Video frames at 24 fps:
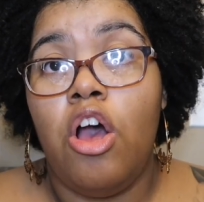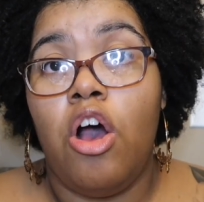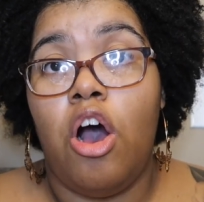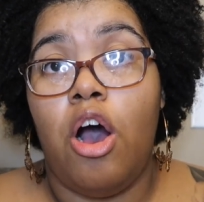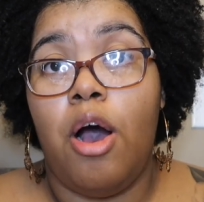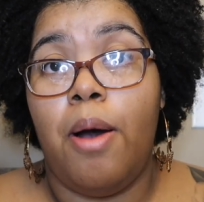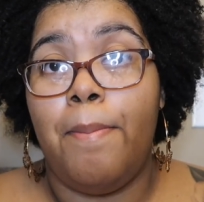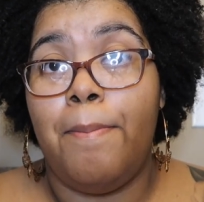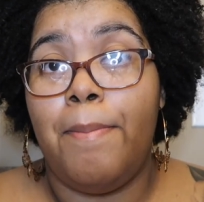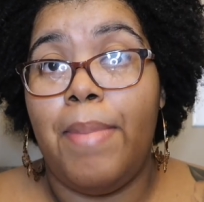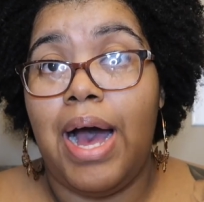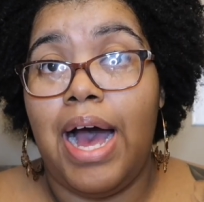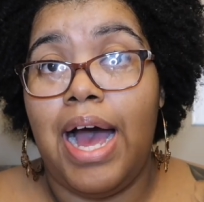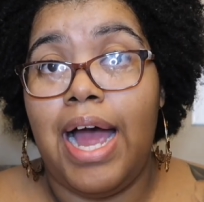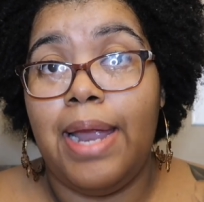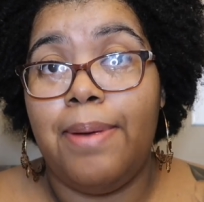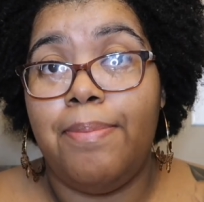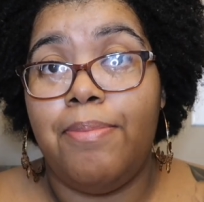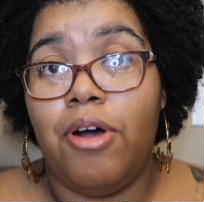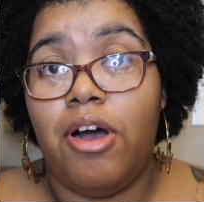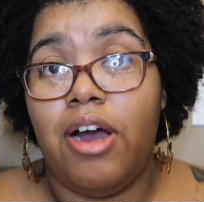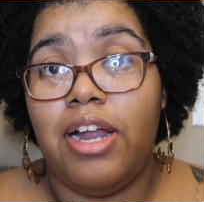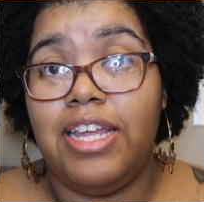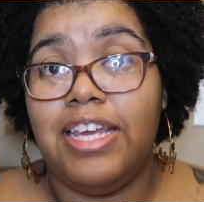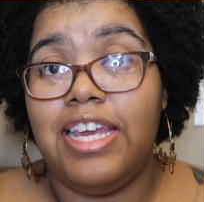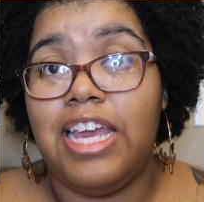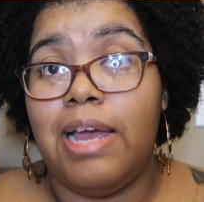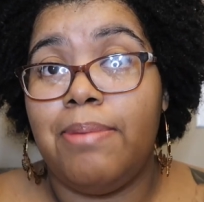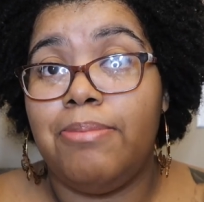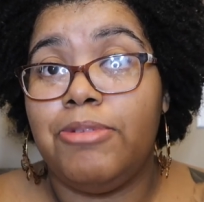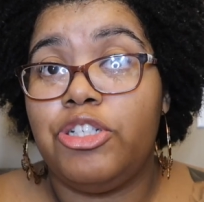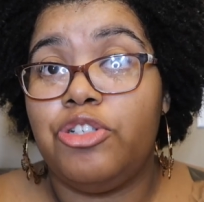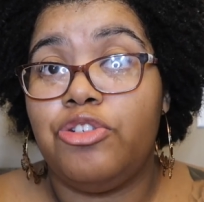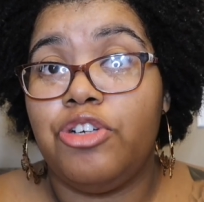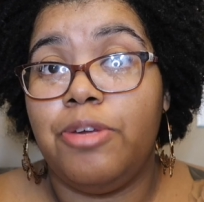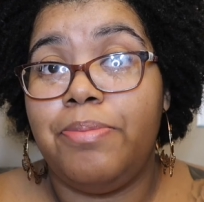On my body
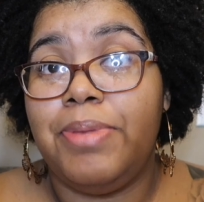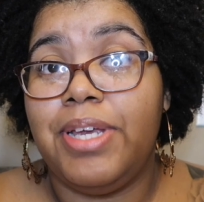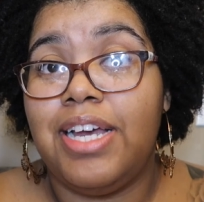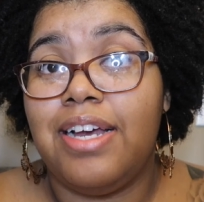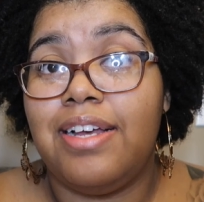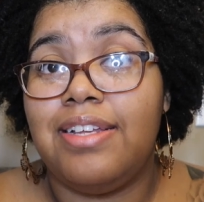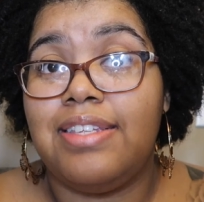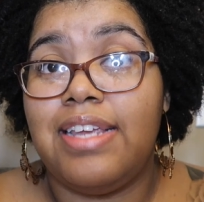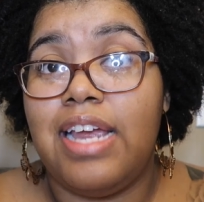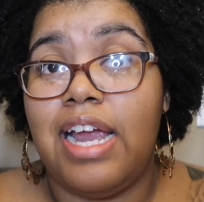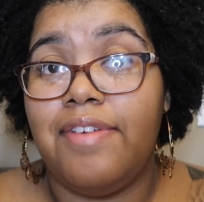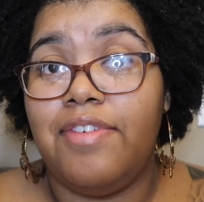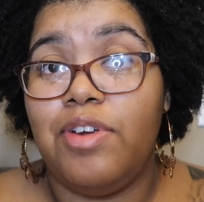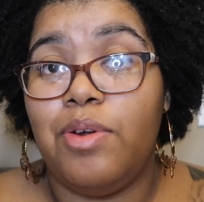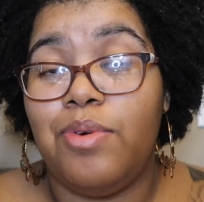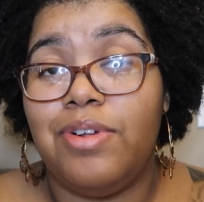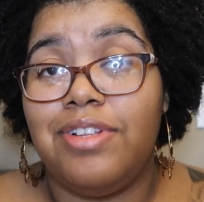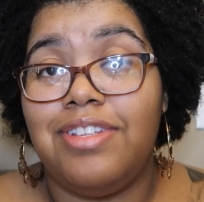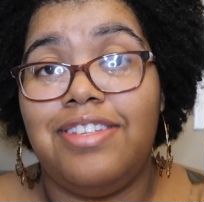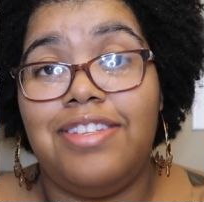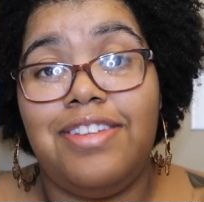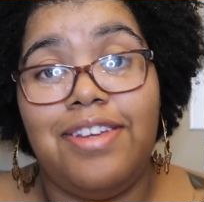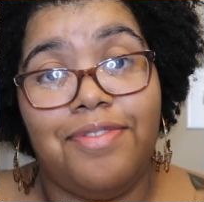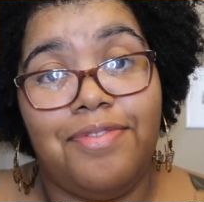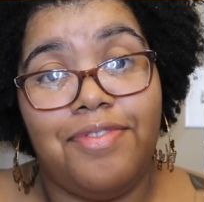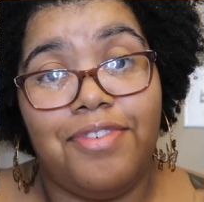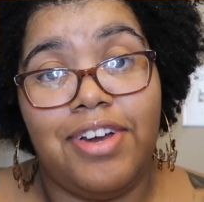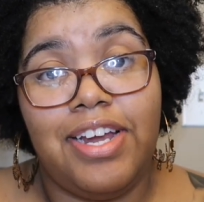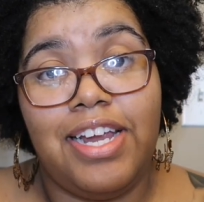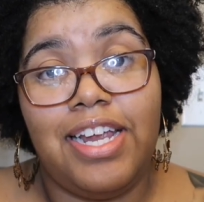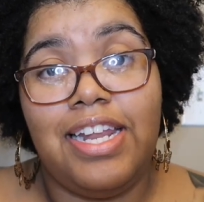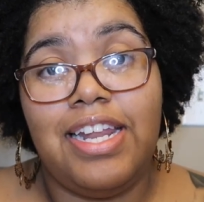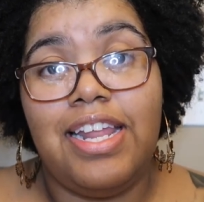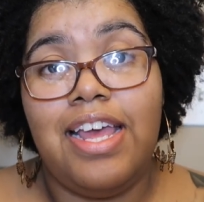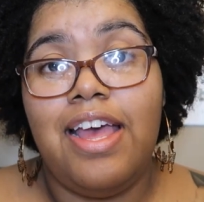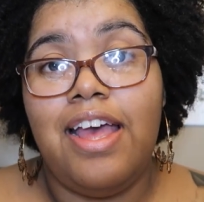chemistry, because everyone's
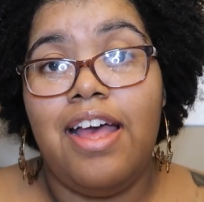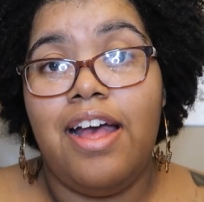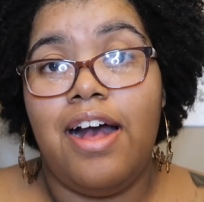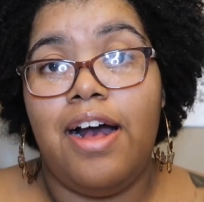different,